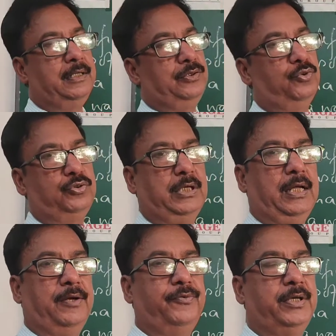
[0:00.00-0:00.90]
those
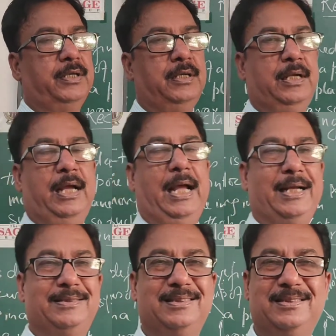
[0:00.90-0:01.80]
are our
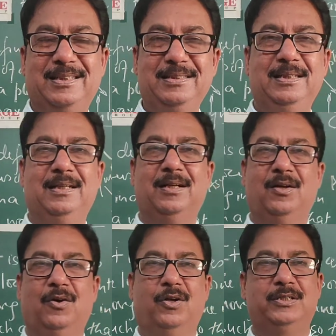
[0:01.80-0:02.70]
axes,
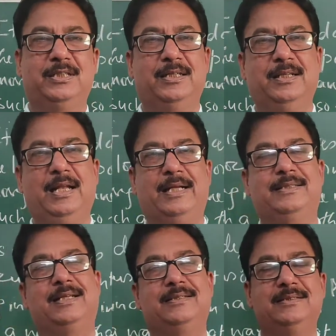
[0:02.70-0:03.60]
horizontal
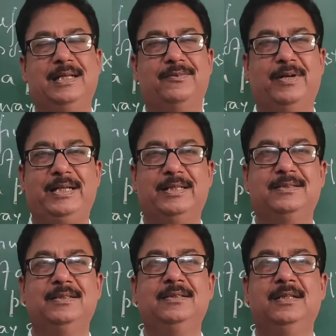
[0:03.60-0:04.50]
x-axis and
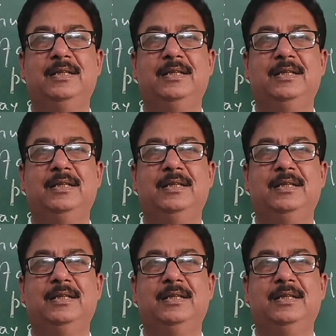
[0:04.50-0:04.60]
y-axis,